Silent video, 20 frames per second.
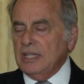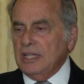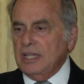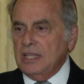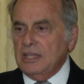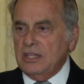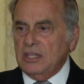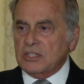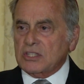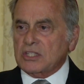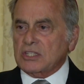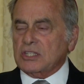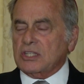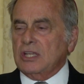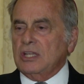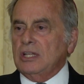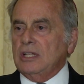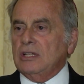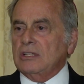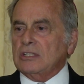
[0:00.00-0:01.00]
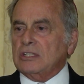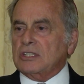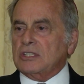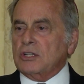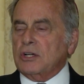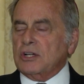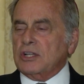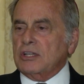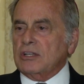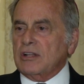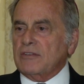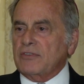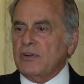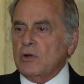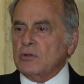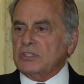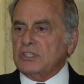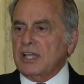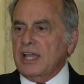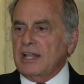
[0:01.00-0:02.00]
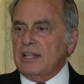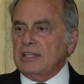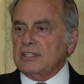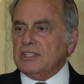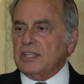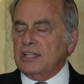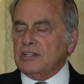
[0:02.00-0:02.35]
in this circuit of hotels.